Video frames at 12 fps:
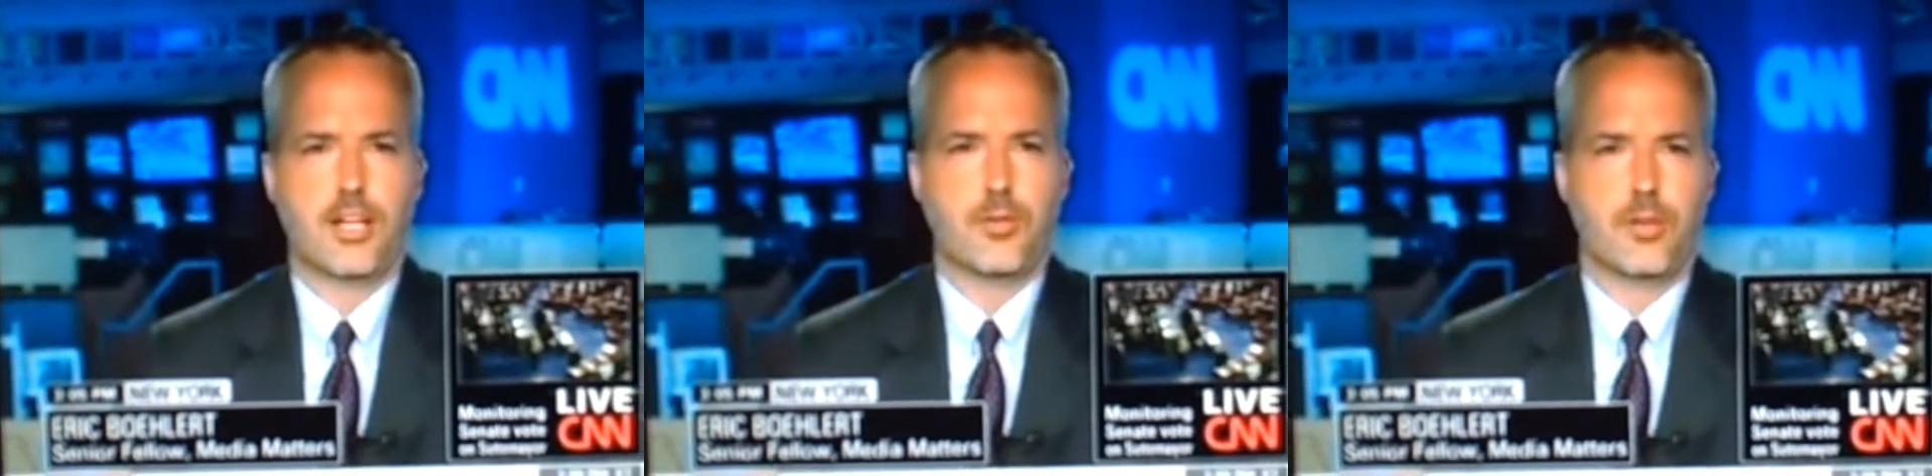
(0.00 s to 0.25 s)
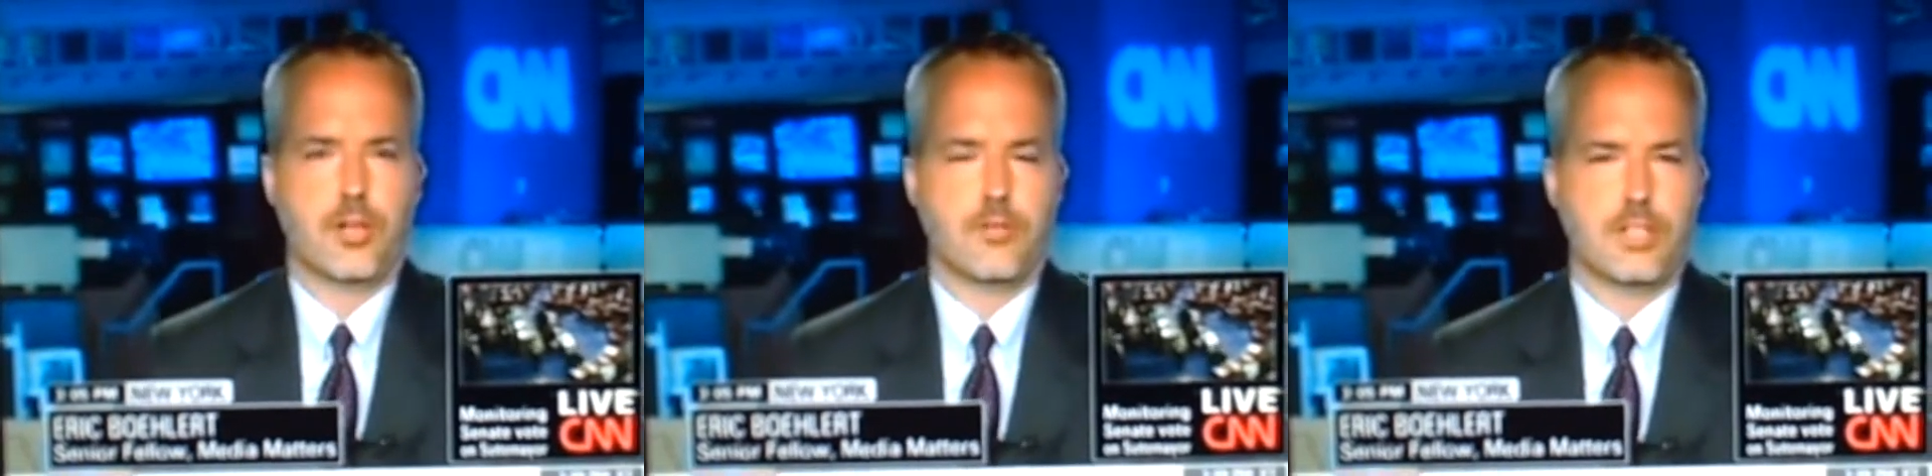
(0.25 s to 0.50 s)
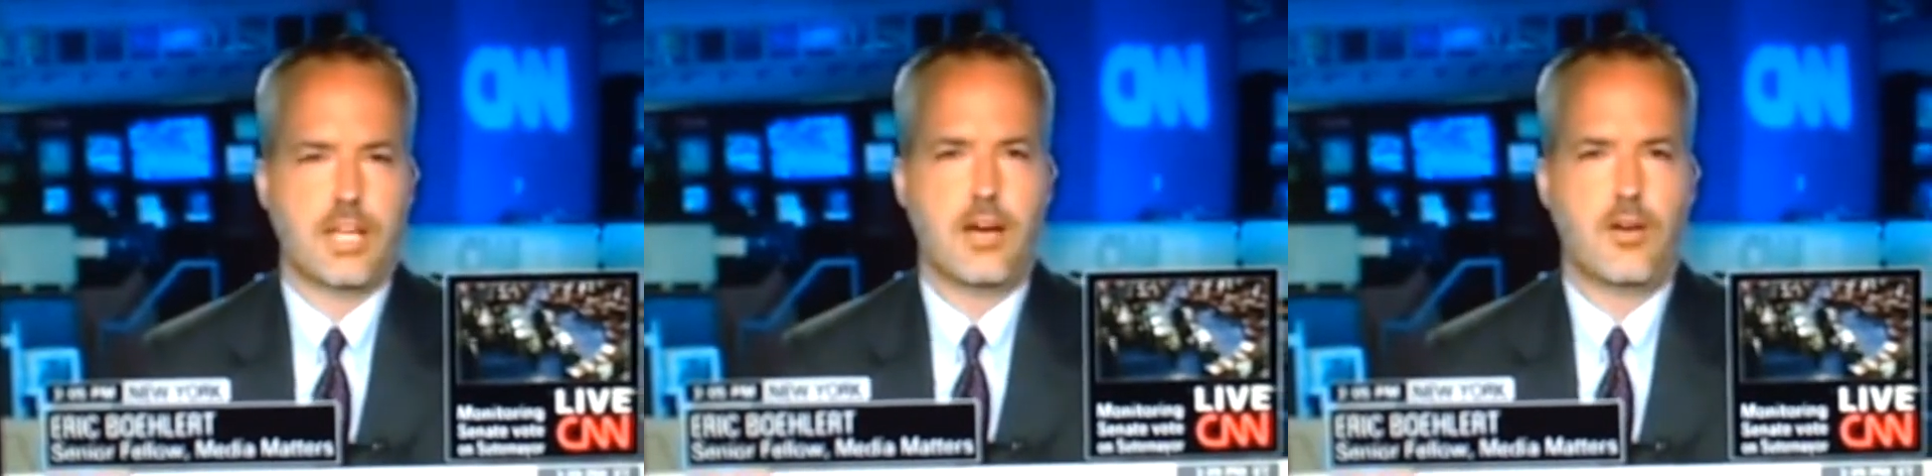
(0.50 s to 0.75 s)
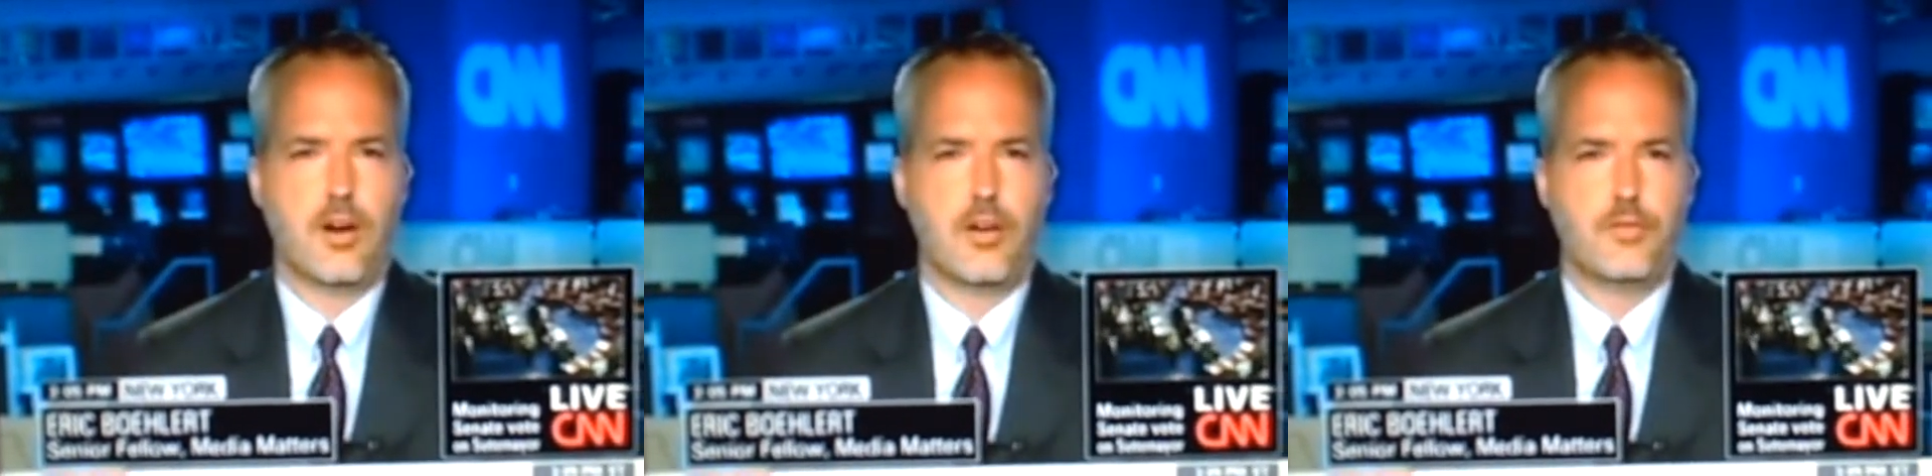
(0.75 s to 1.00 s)
Here we have a
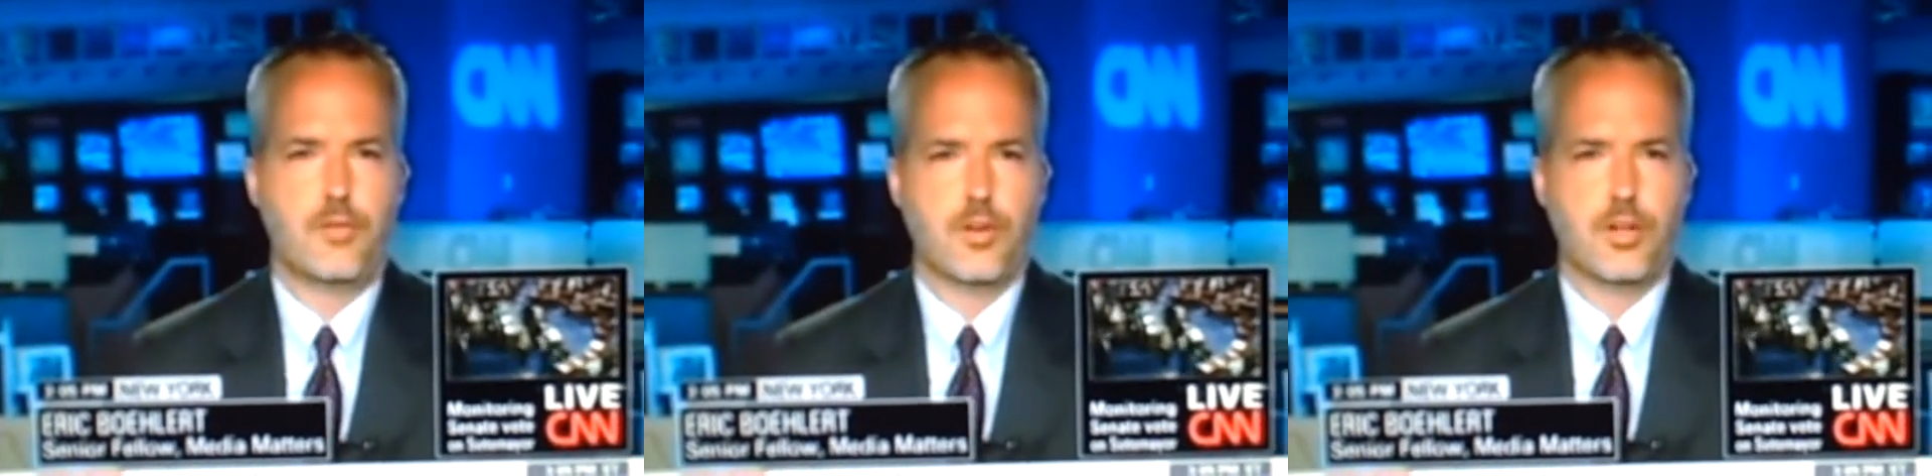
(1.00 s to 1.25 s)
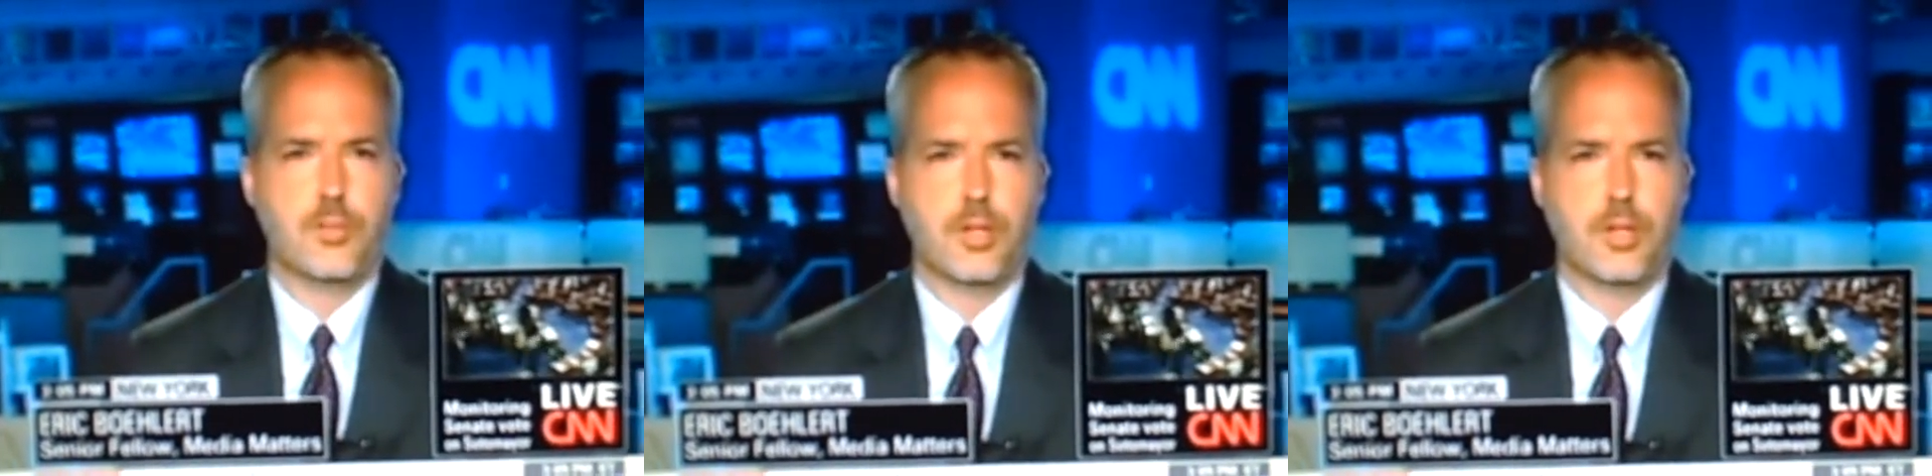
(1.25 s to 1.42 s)
town hall forum,